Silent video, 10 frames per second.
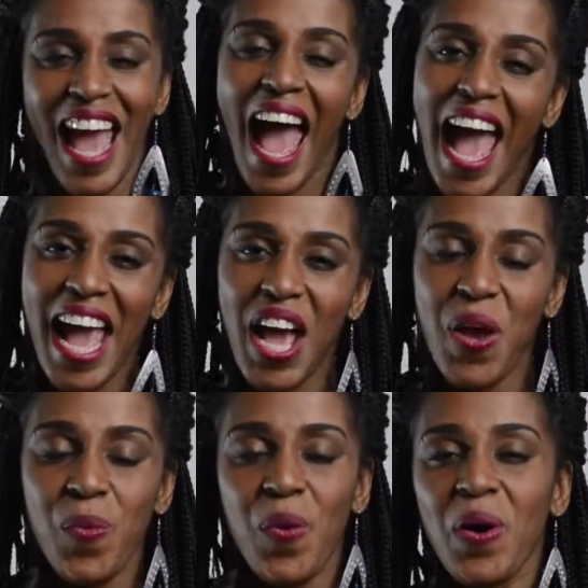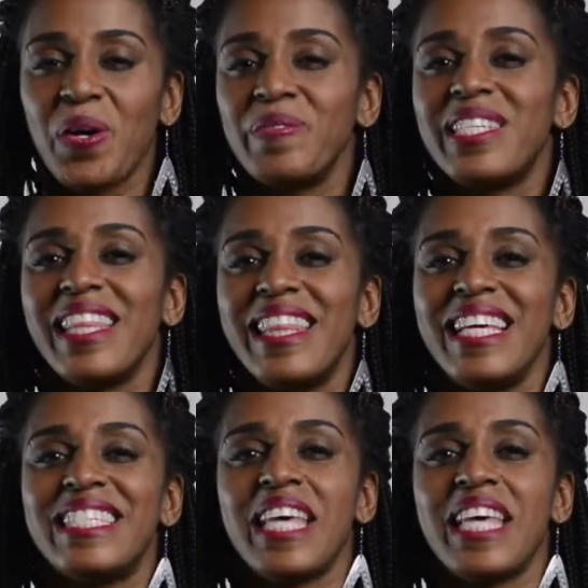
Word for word: Hey, welcome to this